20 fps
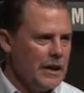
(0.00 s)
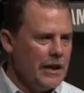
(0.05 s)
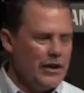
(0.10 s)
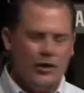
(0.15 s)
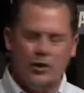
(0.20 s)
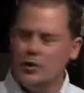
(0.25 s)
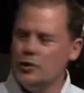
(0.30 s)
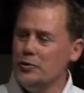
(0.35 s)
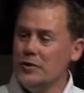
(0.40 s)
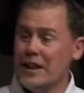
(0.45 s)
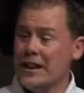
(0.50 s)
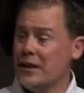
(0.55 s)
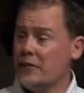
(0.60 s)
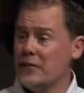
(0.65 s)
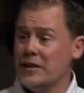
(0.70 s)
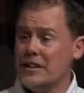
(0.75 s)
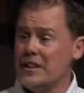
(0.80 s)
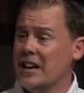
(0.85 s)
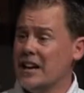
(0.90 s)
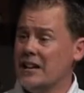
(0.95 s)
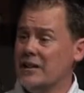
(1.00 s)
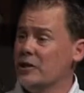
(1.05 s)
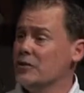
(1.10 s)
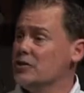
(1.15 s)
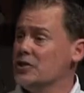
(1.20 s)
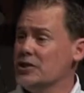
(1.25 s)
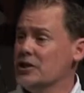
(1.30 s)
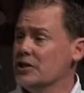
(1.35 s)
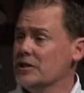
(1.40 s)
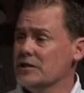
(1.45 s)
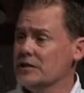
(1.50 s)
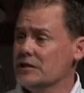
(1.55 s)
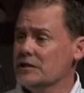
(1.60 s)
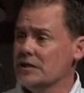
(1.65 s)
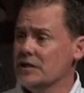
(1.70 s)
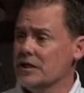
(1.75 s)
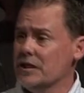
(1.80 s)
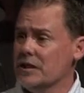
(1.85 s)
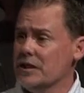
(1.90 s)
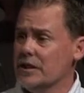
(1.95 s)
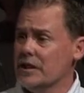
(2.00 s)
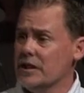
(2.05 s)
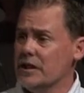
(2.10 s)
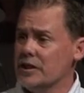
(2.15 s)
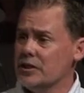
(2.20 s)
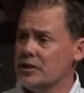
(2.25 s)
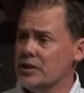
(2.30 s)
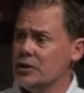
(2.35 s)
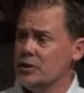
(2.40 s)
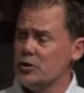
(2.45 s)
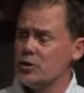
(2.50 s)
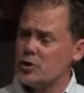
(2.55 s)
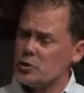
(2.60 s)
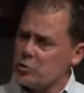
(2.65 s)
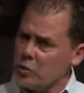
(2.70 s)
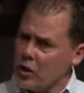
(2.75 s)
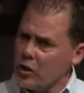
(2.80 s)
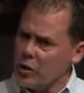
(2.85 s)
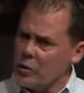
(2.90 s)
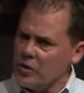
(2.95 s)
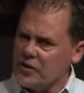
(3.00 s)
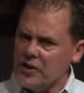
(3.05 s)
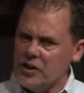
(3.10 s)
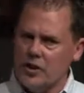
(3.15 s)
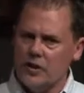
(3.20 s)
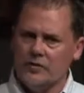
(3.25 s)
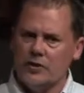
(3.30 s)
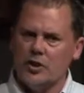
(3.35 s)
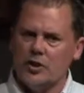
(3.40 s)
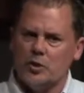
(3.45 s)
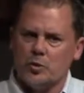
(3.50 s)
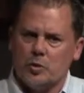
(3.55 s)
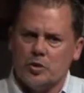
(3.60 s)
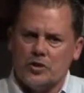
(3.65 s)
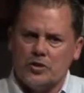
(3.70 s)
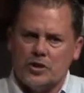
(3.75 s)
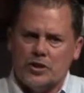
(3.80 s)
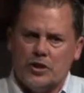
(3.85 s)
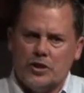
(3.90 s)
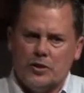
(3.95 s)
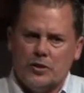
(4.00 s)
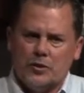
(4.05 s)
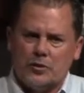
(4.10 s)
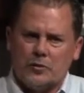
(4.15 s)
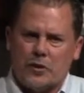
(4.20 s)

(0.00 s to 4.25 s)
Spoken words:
And you do that every day, don't you? Is that you struggle with individuals and you